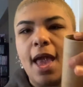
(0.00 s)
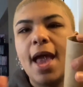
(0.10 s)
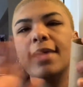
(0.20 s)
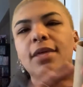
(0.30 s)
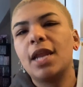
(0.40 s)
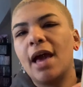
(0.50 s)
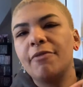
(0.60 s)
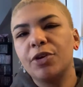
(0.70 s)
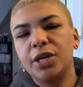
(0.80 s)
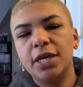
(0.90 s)
and then have
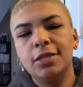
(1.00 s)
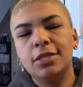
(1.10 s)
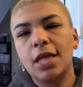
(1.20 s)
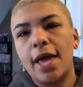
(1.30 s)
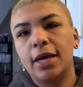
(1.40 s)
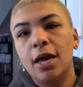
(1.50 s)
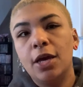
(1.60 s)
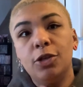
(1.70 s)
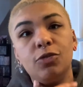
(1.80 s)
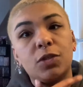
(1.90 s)
your kids like
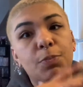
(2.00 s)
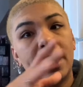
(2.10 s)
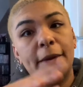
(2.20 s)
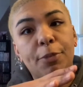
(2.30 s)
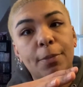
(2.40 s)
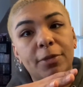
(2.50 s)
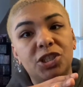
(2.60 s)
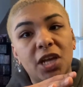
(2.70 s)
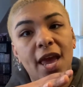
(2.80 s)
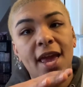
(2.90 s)
use paper
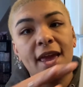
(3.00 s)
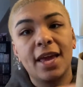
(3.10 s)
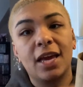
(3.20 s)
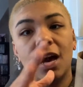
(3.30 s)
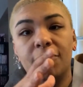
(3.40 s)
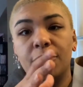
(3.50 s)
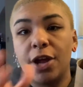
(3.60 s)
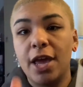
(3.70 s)
mache and cover it